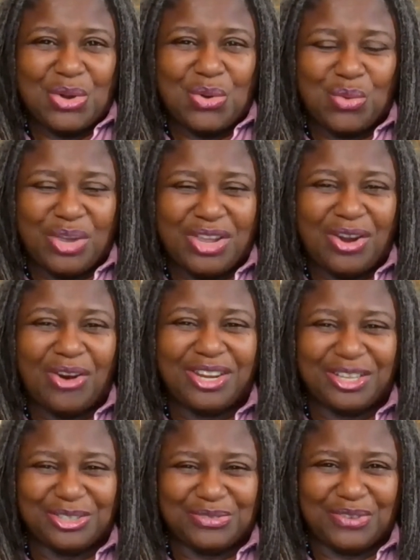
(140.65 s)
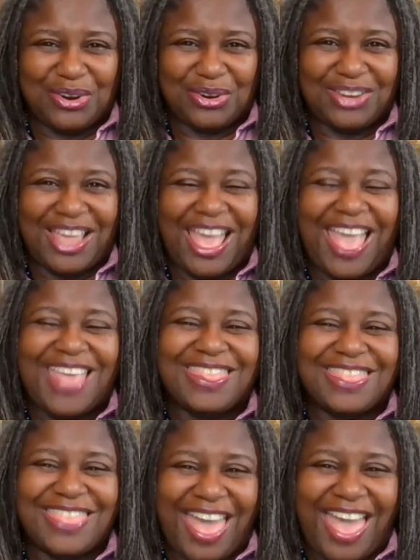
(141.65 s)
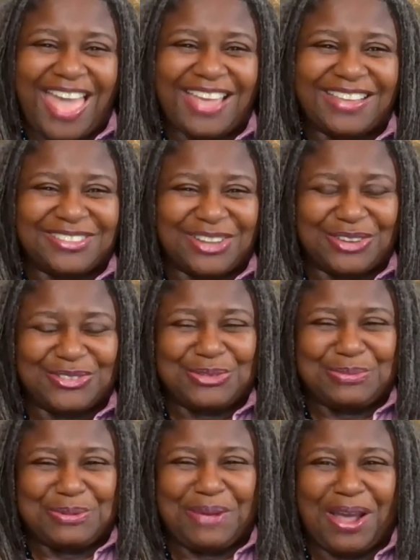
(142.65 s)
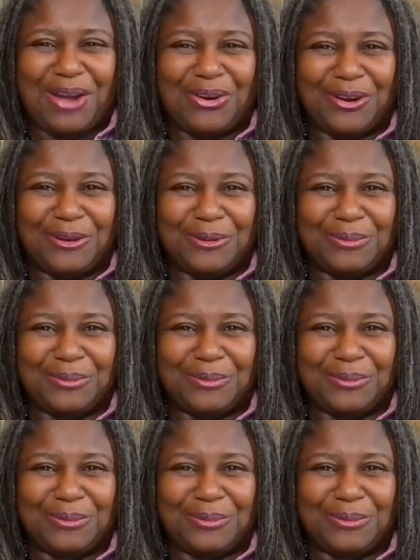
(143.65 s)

We are an introvert, and that is our superpower.